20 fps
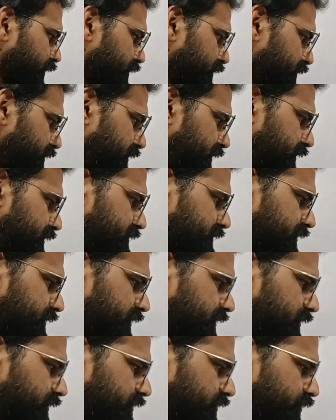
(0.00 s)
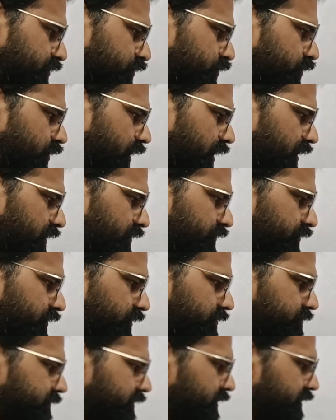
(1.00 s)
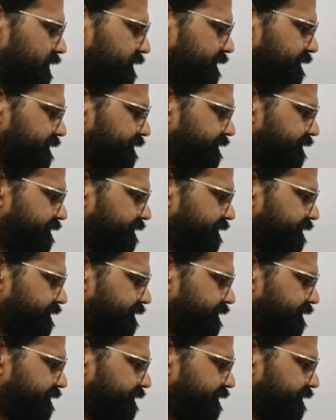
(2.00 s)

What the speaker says: these two are from the